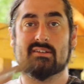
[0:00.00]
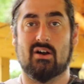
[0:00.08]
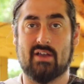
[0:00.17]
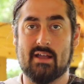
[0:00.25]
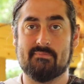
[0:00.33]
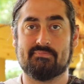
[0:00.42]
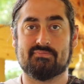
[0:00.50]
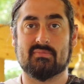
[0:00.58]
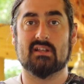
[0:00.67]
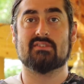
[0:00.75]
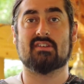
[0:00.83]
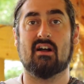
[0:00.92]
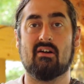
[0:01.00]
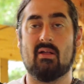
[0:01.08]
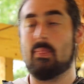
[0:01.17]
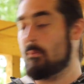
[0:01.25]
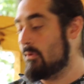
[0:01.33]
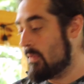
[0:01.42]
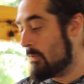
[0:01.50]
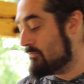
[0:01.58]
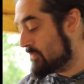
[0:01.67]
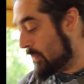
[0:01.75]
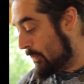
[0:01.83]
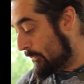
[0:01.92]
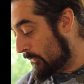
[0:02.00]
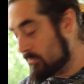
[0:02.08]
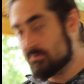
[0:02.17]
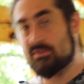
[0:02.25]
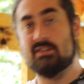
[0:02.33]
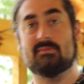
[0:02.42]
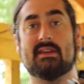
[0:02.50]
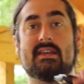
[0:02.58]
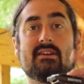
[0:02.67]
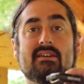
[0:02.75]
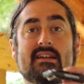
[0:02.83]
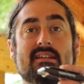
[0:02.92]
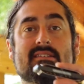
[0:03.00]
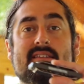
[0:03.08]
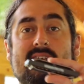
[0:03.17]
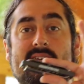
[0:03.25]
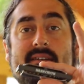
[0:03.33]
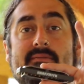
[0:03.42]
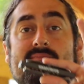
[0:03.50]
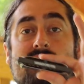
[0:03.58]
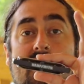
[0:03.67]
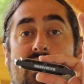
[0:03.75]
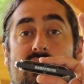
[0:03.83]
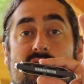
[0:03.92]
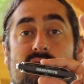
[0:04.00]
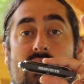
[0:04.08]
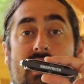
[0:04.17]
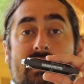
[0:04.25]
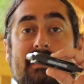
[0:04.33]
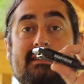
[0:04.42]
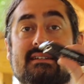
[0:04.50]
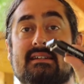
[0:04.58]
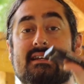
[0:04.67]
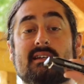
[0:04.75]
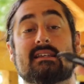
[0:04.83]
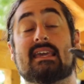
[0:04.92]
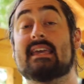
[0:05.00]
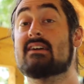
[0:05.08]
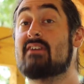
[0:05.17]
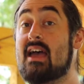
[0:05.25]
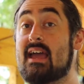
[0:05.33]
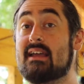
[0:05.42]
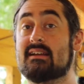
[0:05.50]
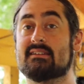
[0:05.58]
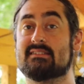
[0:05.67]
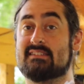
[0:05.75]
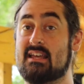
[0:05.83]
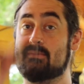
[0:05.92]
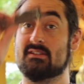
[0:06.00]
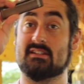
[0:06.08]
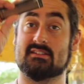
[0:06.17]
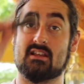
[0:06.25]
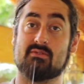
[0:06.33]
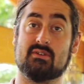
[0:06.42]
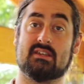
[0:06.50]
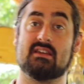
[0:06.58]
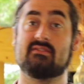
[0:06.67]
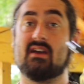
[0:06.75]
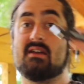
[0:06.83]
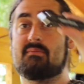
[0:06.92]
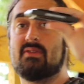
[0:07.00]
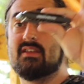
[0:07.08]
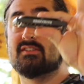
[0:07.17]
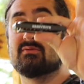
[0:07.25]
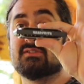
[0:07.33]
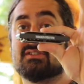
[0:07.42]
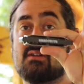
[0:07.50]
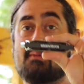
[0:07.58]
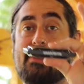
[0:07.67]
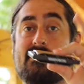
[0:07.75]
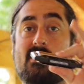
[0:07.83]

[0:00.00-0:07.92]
Okay, so excuse me. Here is the HOHNER Rocket key of A, same as this other one, key of A, but this one's done by the